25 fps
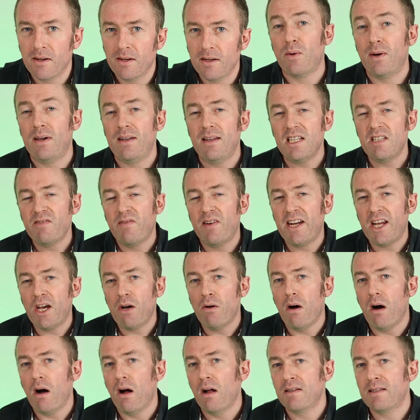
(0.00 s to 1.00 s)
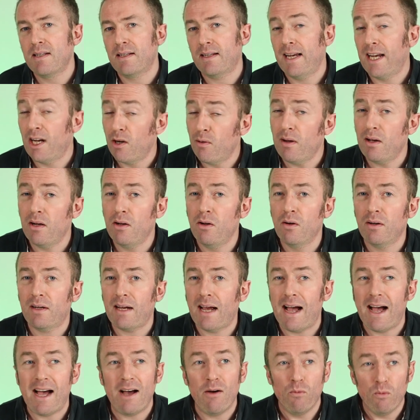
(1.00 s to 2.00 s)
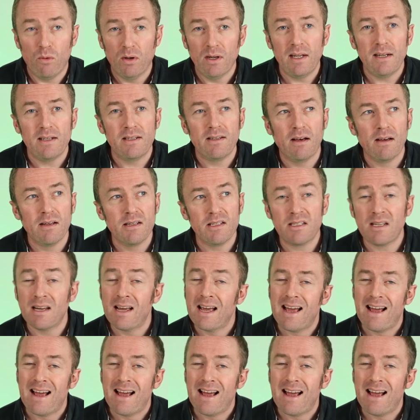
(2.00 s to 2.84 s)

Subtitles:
So in this video, I'll take a quick look at what it does,